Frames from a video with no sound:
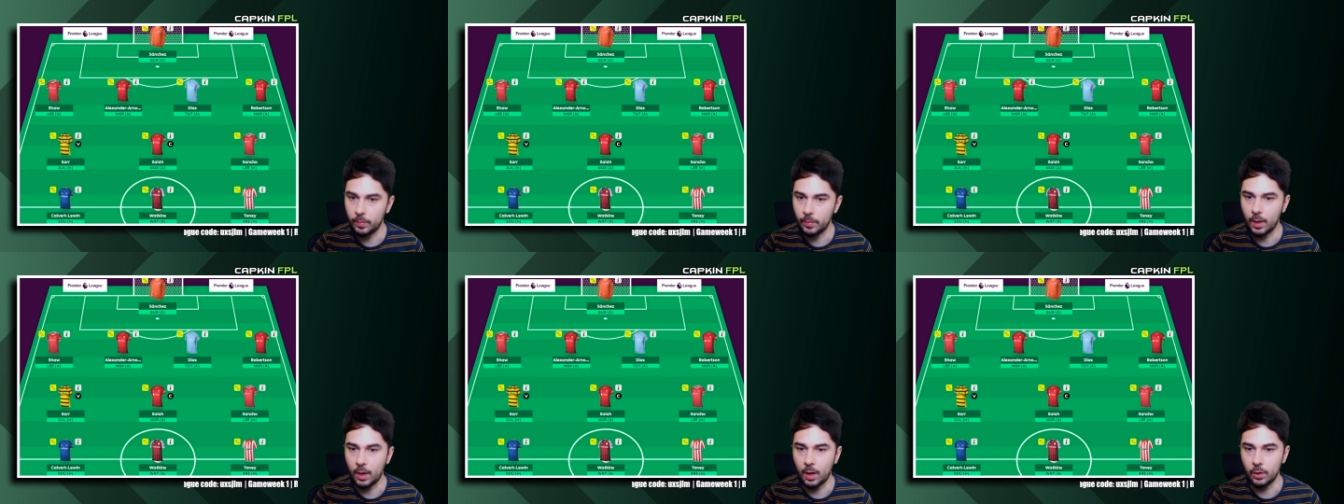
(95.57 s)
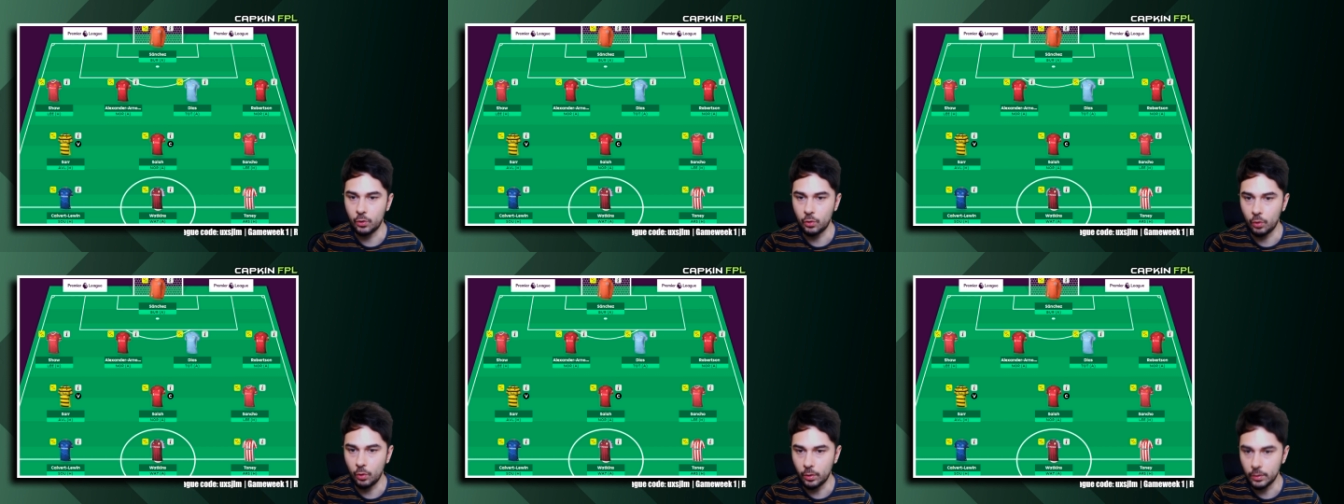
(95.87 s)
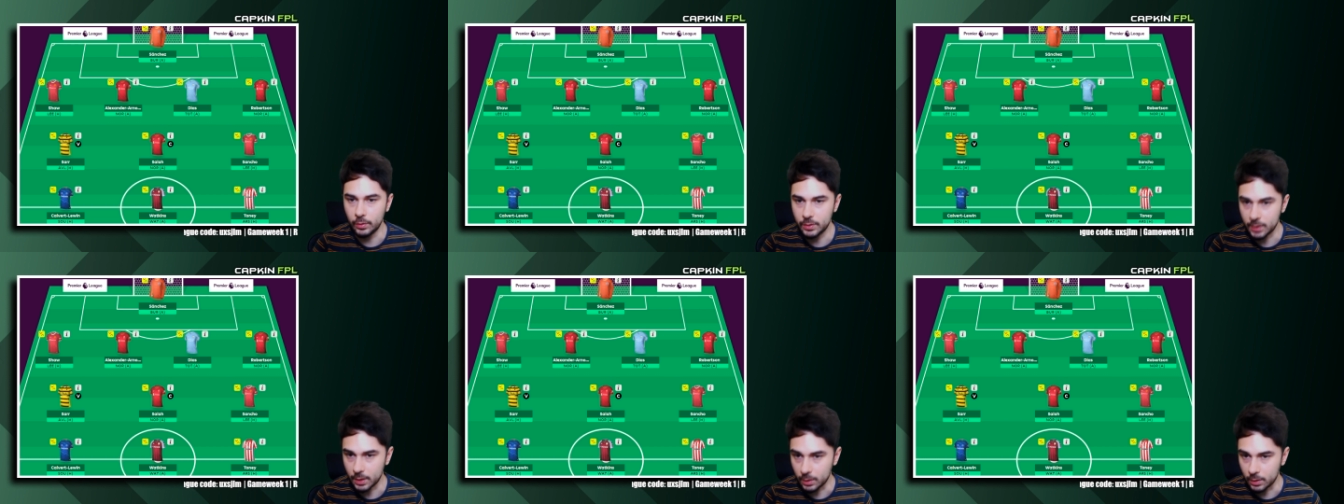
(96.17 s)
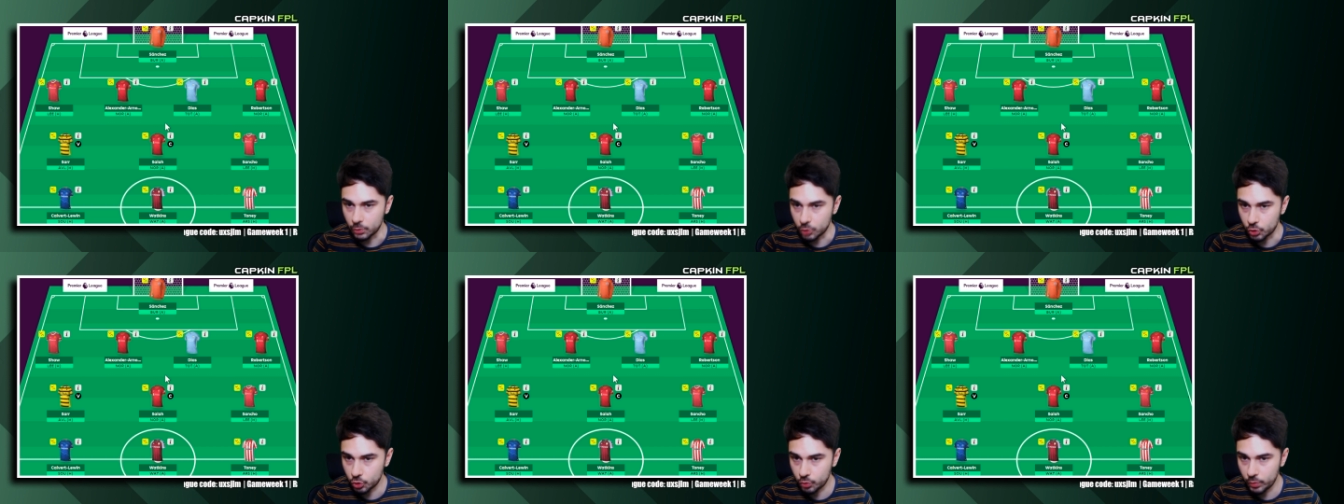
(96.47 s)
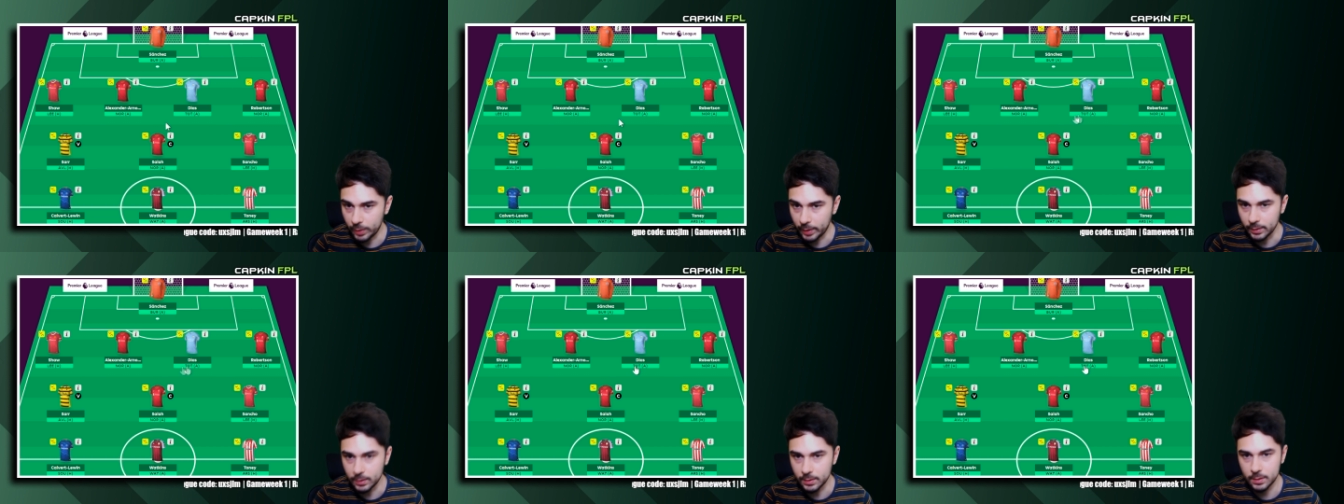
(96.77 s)
I've got uh,
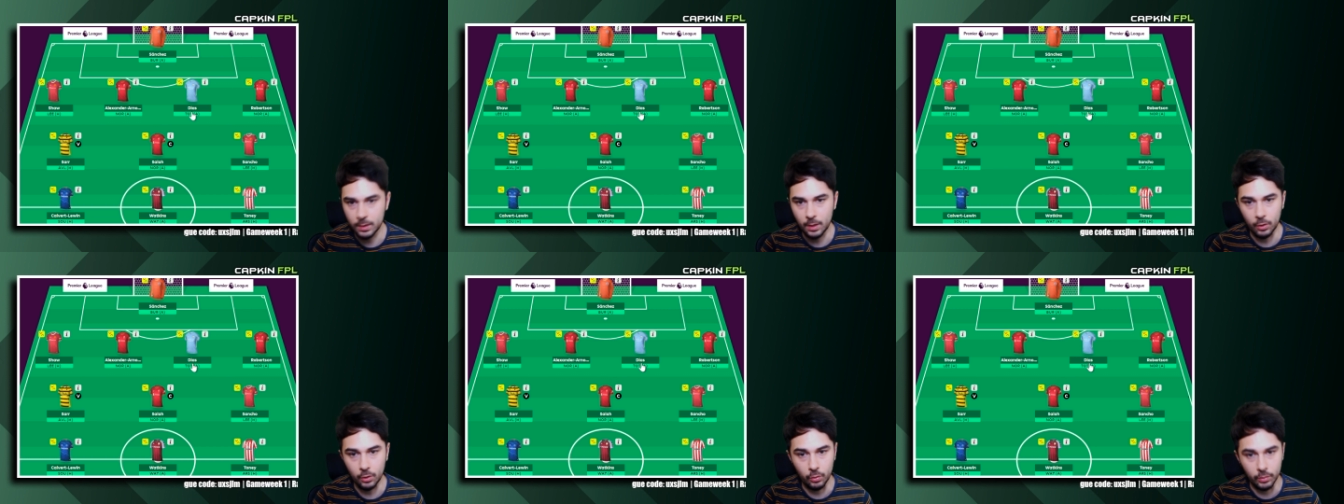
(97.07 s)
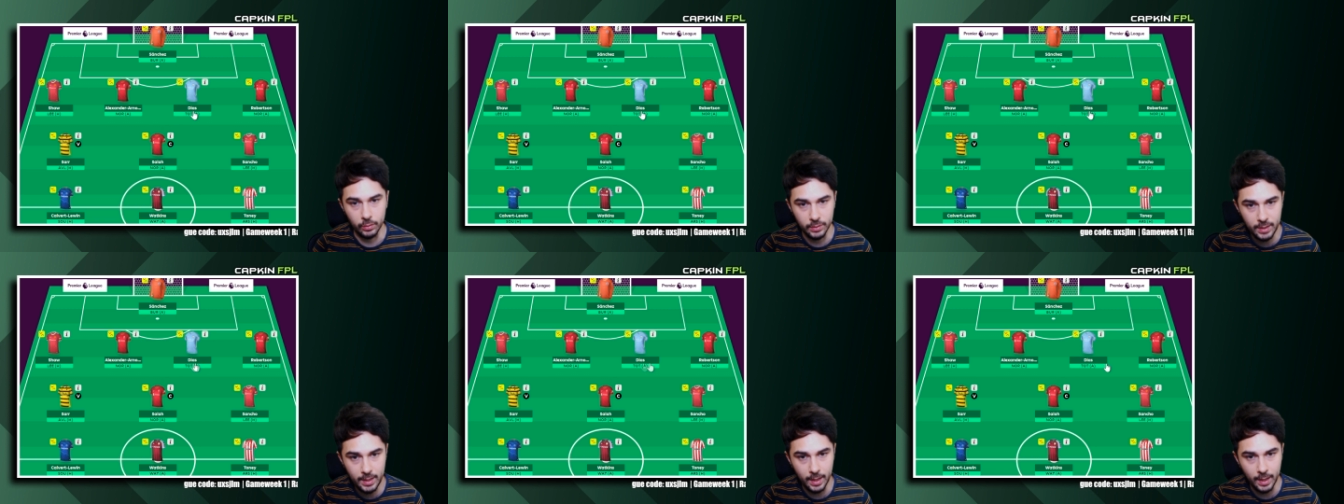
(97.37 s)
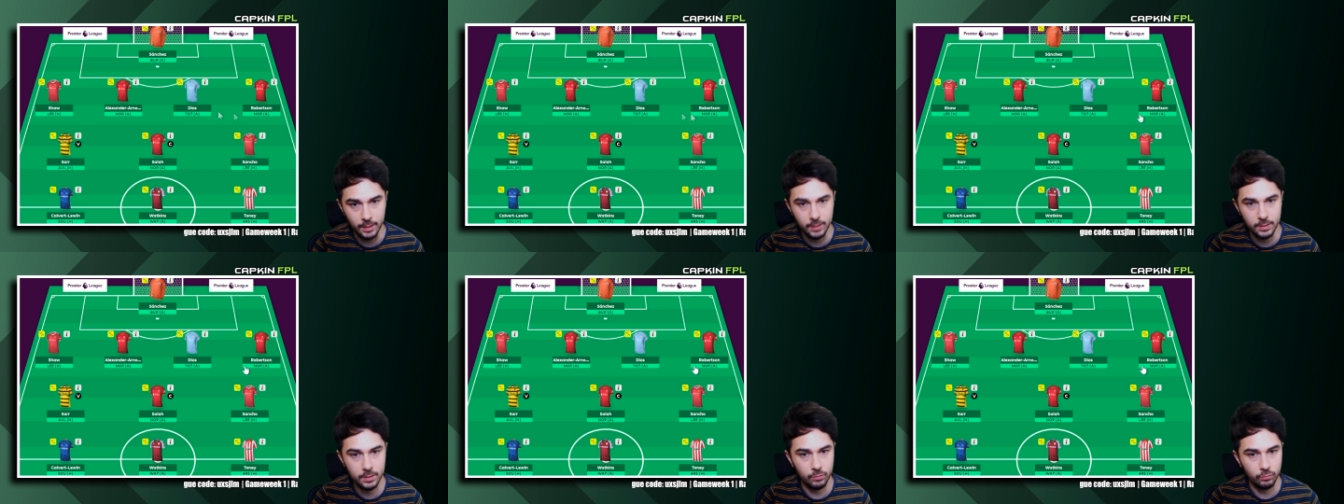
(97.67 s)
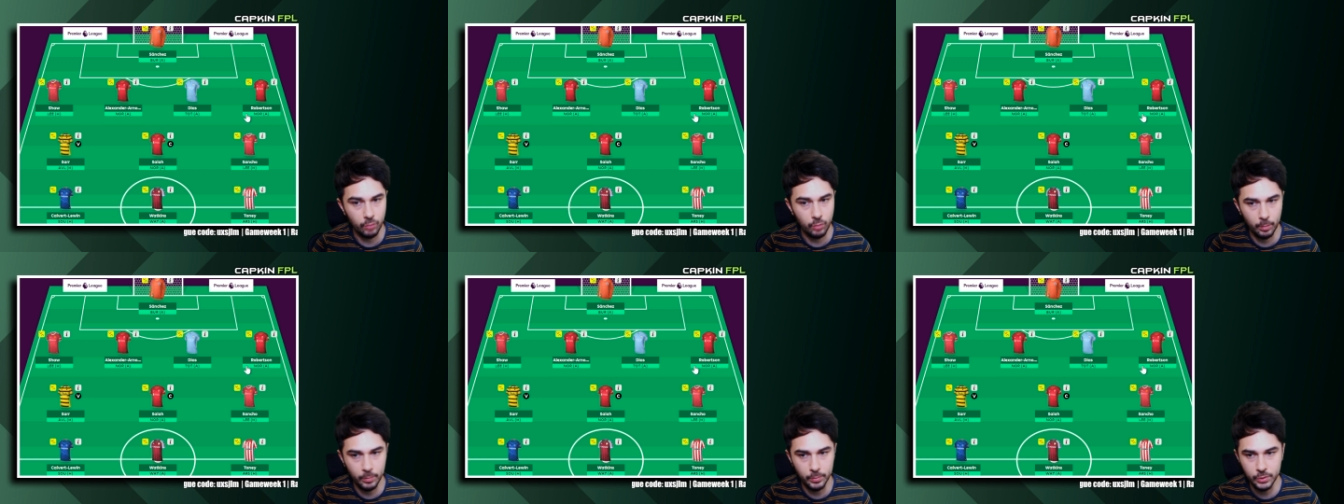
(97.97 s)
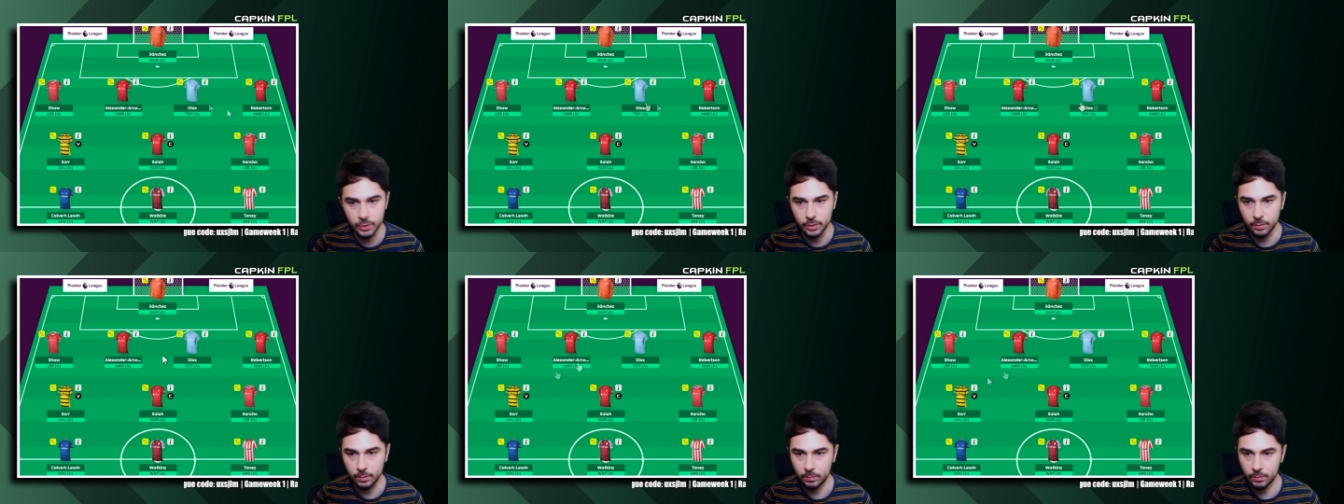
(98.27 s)
Trent, I've got Dias,
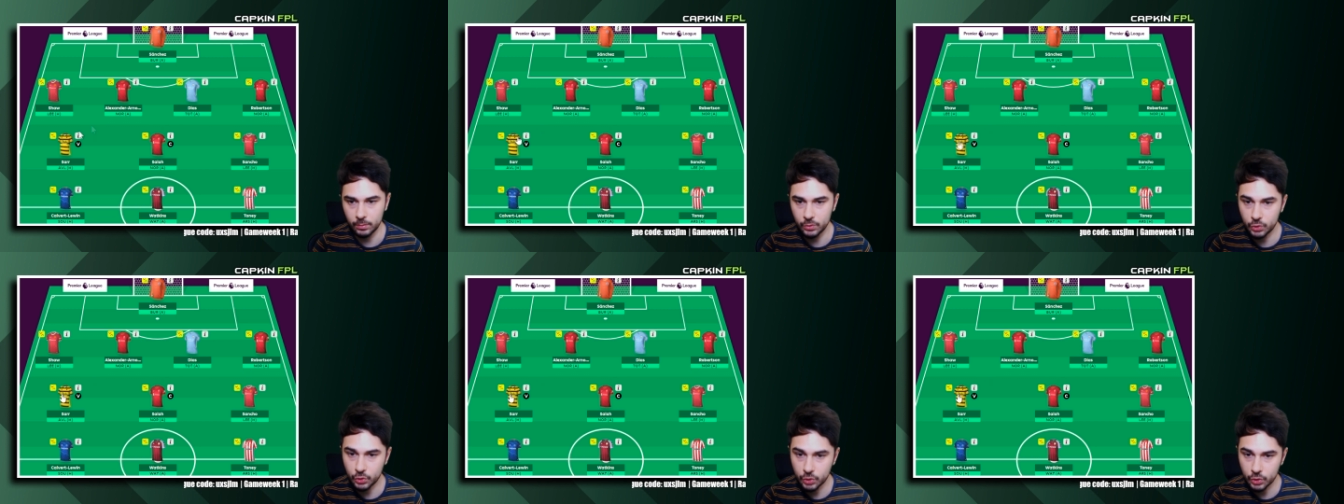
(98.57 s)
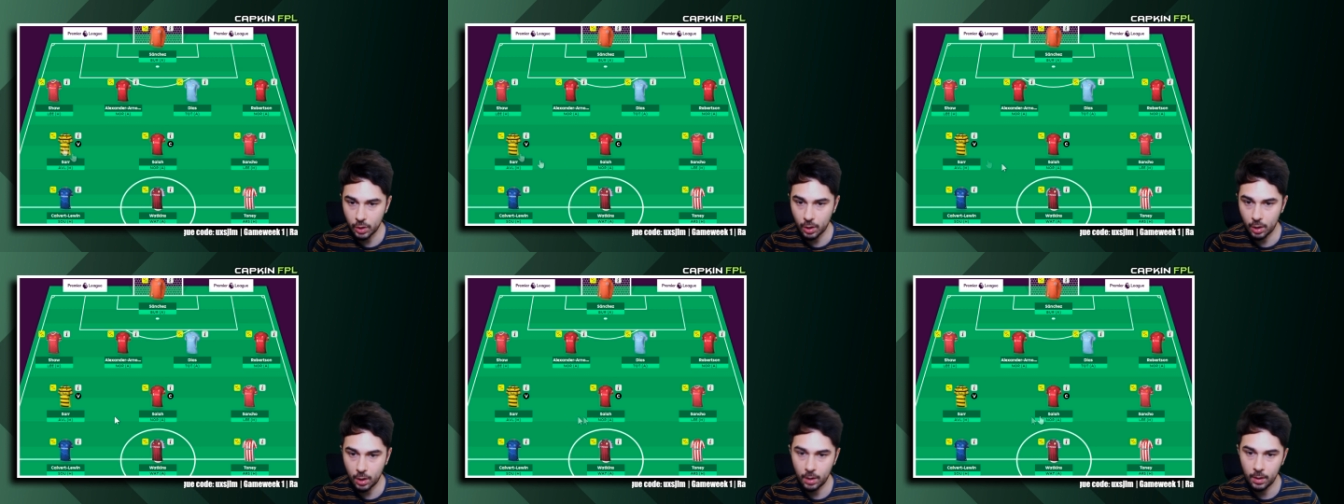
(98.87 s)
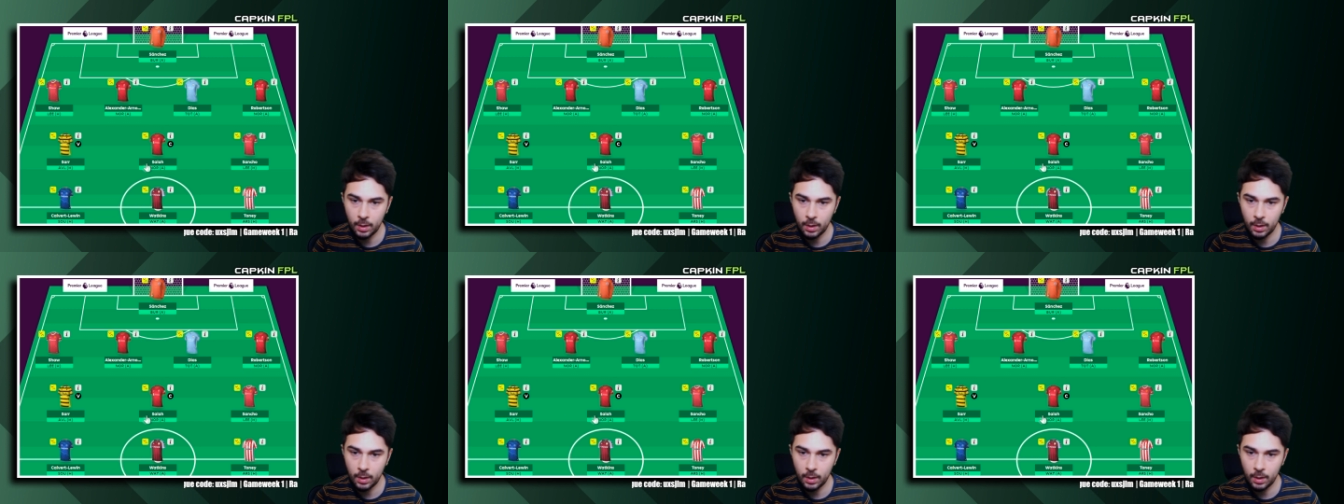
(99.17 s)
Robertson, Sarr,